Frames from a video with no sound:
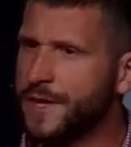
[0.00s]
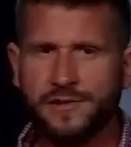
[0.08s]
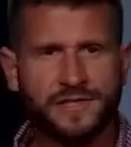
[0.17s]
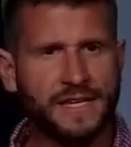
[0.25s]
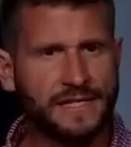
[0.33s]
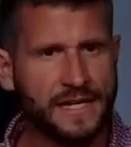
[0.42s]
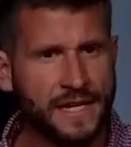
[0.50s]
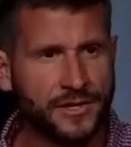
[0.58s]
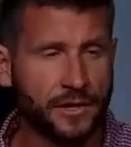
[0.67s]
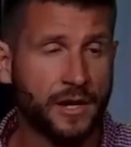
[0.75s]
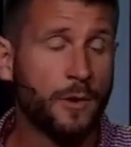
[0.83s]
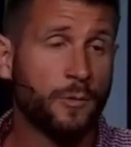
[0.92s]
with those things
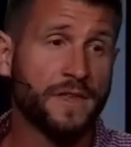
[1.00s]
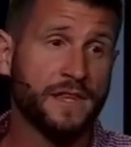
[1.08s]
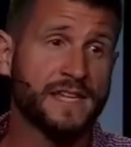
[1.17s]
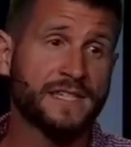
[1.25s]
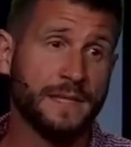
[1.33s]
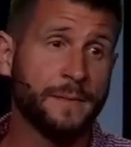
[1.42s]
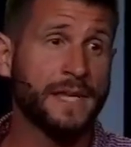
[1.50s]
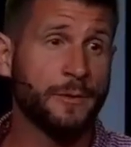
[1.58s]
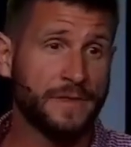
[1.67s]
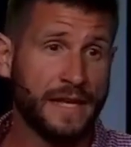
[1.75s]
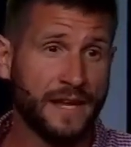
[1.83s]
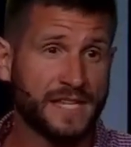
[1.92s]
either. Well, then listen, let me tell
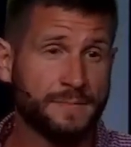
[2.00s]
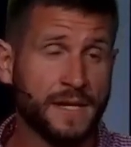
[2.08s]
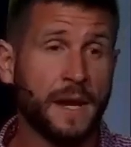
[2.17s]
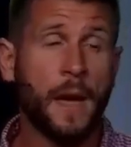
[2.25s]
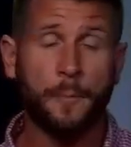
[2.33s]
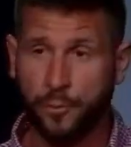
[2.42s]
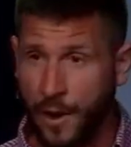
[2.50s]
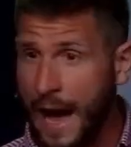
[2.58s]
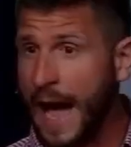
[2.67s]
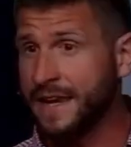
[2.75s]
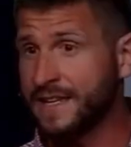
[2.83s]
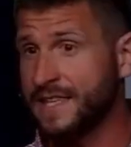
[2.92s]
you what that does mean.
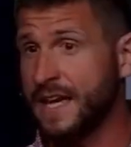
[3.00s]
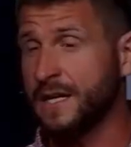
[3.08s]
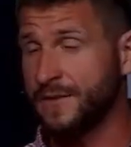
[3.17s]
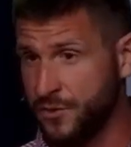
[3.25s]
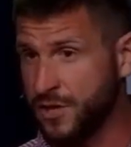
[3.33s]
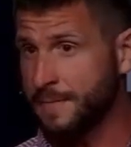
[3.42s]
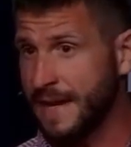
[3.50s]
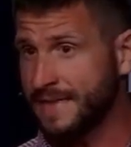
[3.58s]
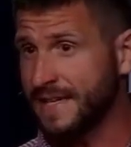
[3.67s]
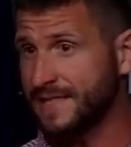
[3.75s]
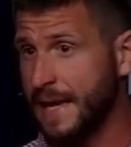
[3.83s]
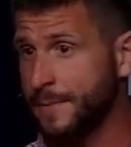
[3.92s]
Pride is there, and if you can make
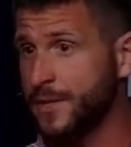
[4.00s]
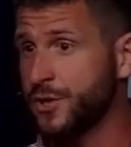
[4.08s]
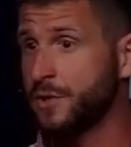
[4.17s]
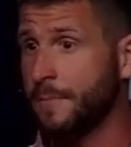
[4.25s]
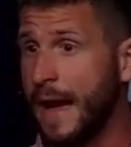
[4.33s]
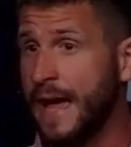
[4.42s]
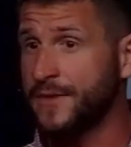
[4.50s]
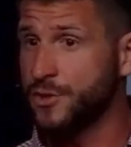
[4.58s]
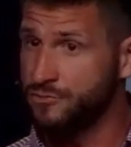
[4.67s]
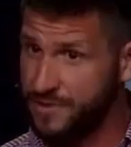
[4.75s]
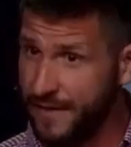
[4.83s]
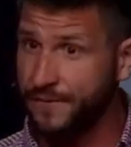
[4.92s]
that statement in your mind, then
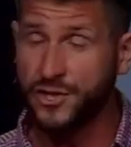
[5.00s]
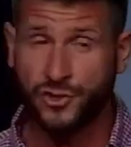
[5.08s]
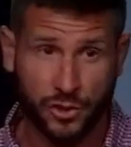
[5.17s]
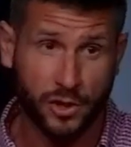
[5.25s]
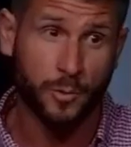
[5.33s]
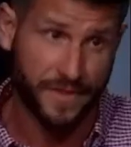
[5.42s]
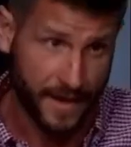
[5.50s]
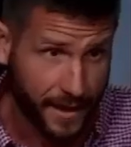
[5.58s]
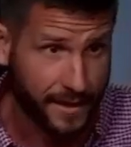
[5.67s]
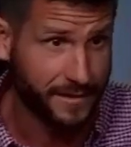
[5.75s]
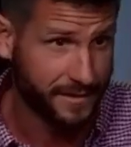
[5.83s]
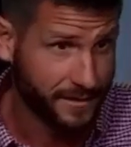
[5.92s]
you definitely struggle with
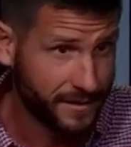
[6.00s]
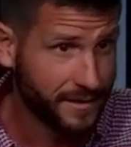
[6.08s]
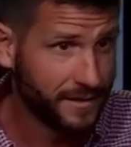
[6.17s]
that.